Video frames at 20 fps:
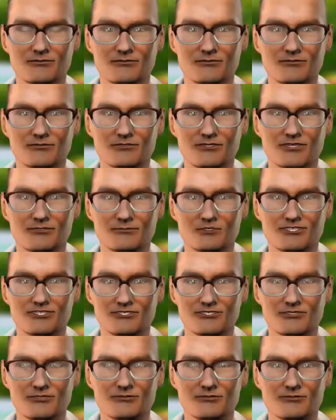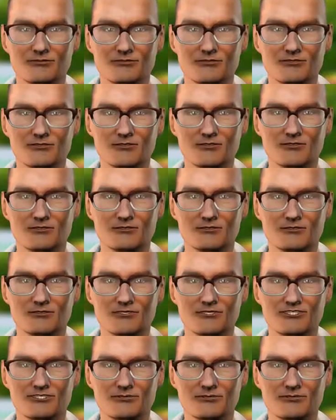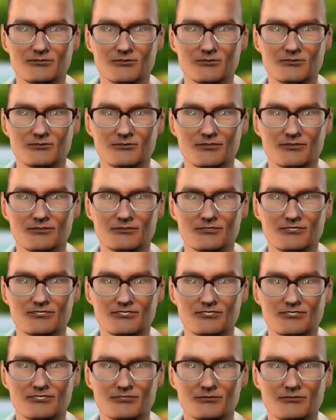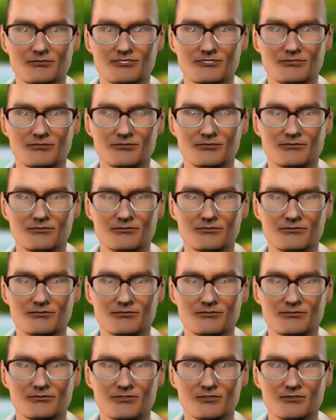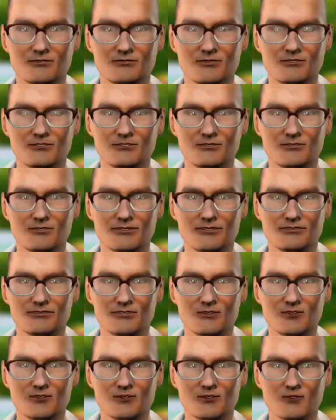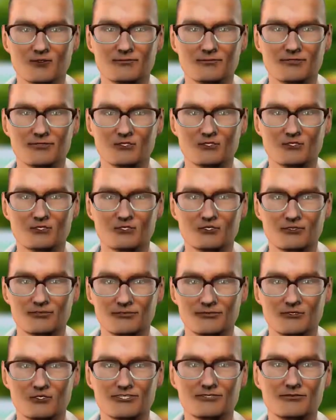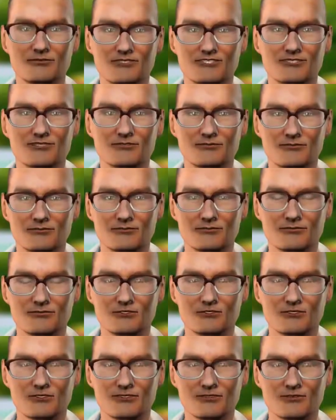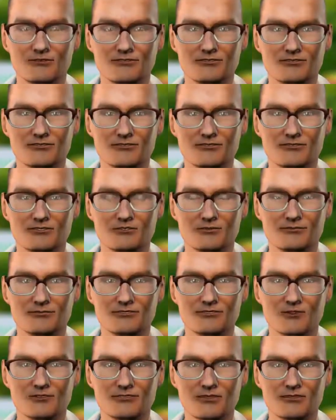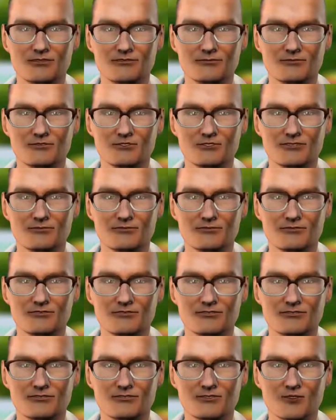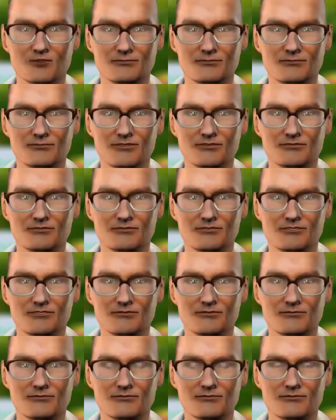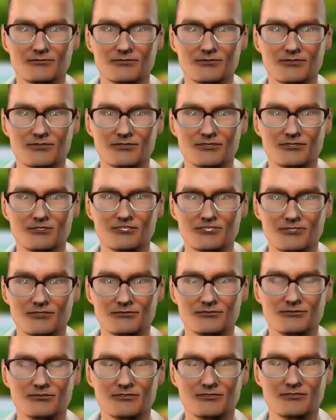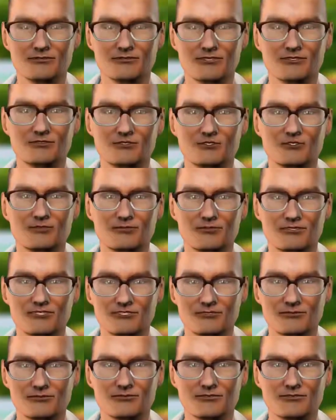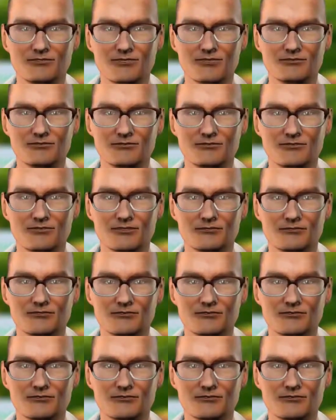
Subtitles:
Perhaps they are suffering some form of delusion. But the person sincerely and truly believes that they are a messenger from God. They're not lying. They're not deceiving. They actually truly believe it.